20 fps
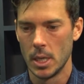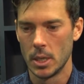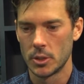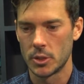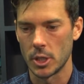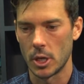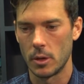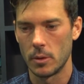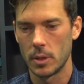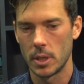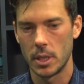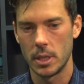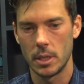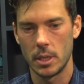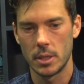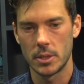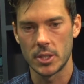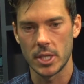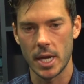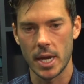So
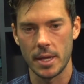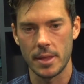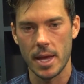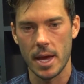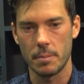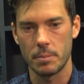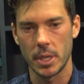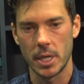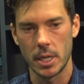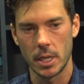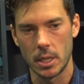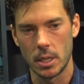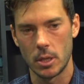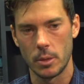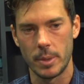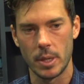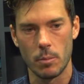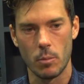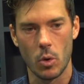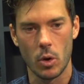in saying that, playing a little
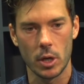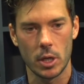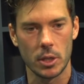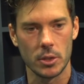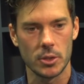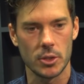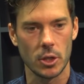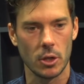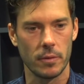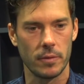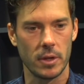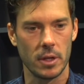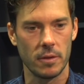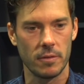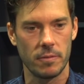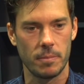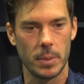bit more conservative,